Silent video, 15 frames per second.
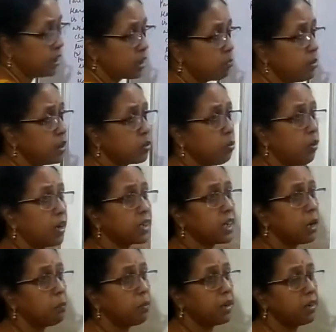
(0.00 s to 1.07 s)
That means what
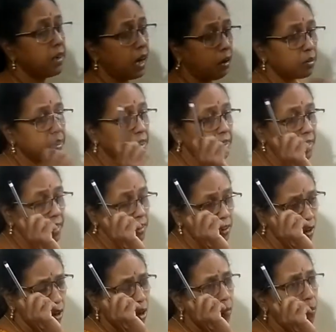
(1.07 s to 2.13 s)
happened nowadays,
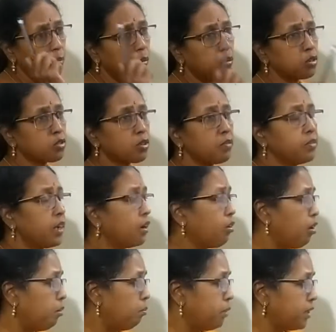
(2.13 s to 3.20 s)
most of the
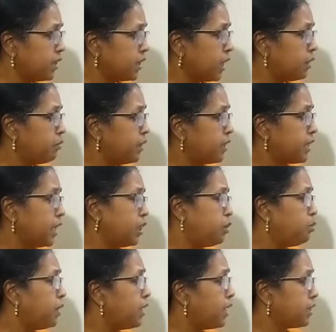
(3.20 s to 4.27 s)
government servants as
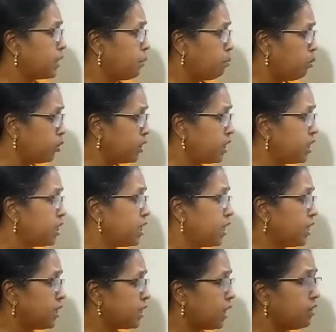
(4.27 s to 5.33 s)
well as the
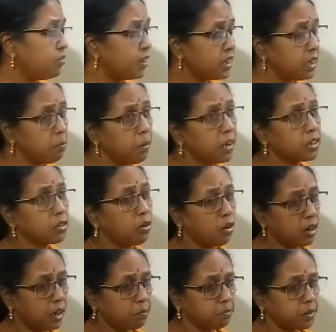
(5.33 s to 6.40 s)
politicians are very much
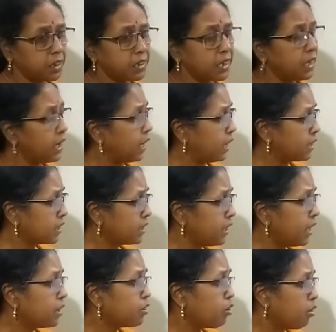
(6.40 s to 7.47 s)
corrupted, and as they
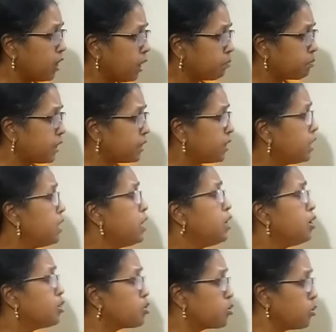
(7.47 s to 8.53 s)
are corrupted,
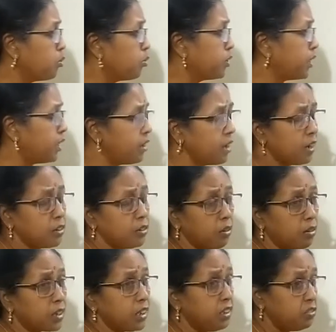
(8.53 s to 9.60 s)
so they are
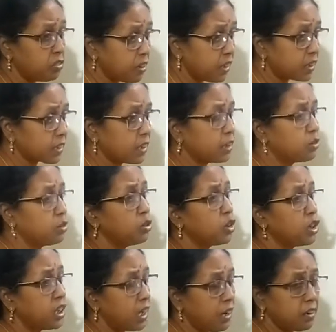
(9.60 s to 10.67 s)
not interested to
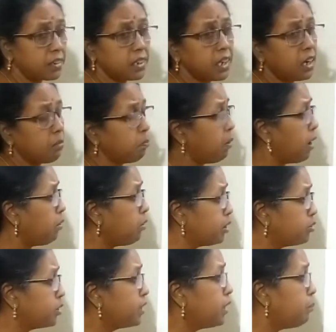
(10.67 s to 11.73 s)
share their power
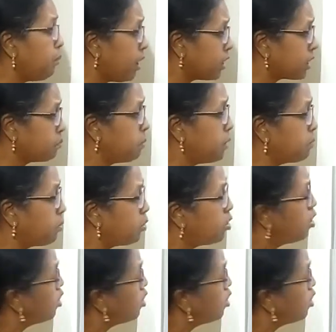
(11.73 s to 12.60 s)
with the mass people.